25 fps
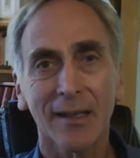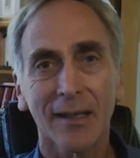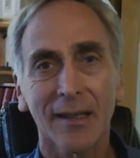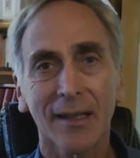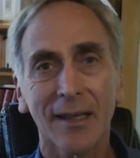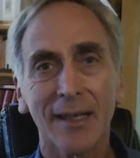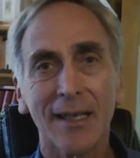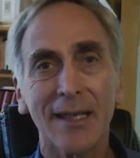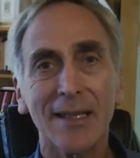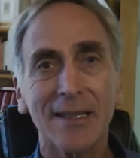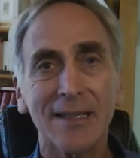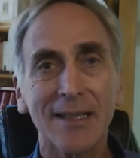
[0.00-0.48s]

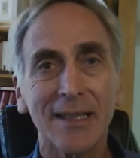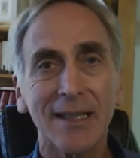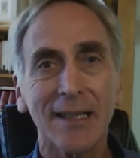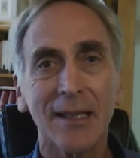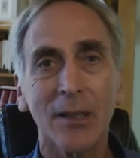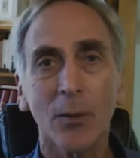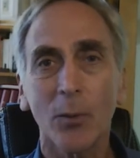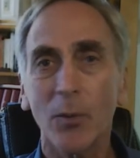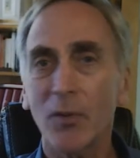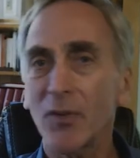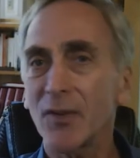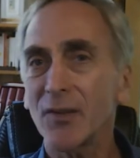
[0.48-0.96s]
in dealing
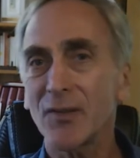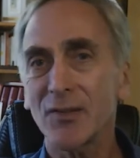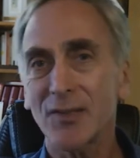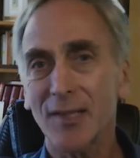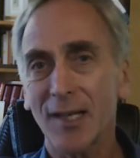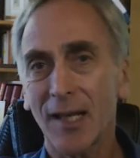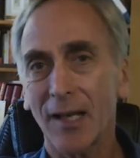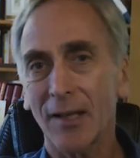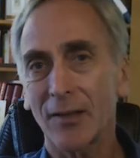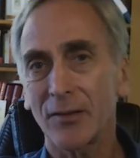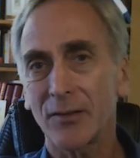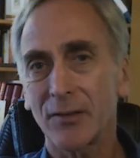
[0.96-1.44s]
with the
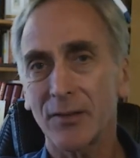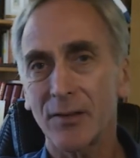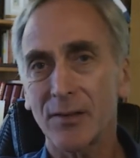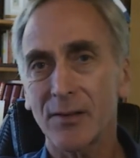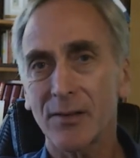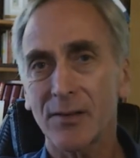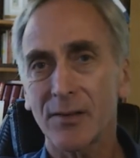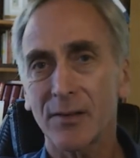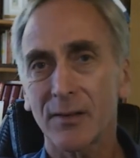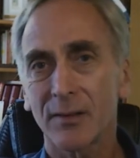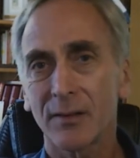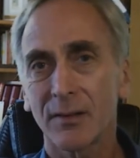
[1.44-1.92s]

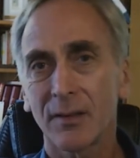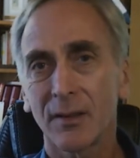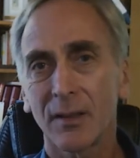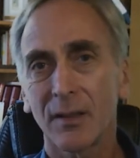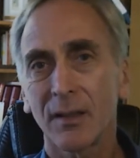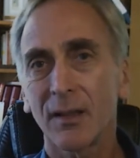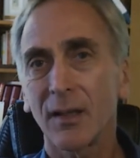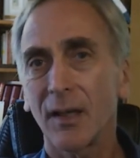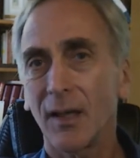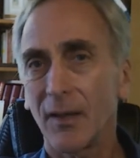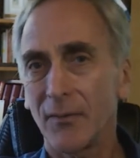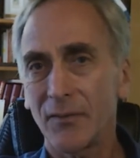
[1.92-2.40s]
challenges
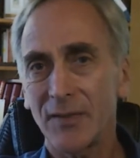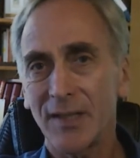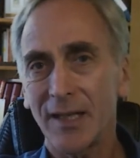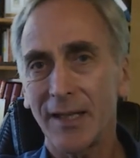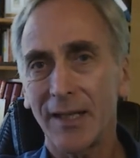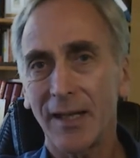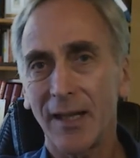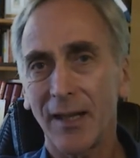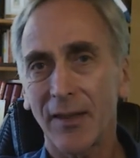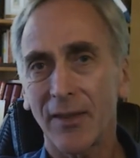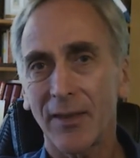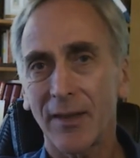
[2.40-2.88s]
of data
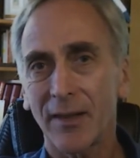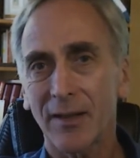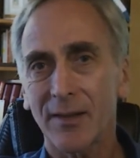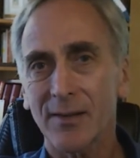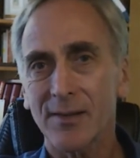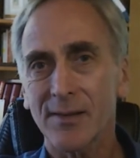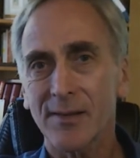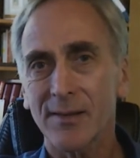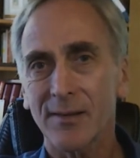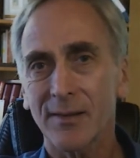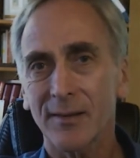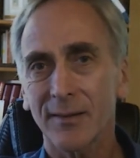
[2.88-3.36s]

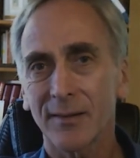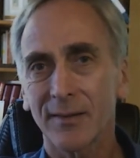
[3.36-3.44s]
ethics.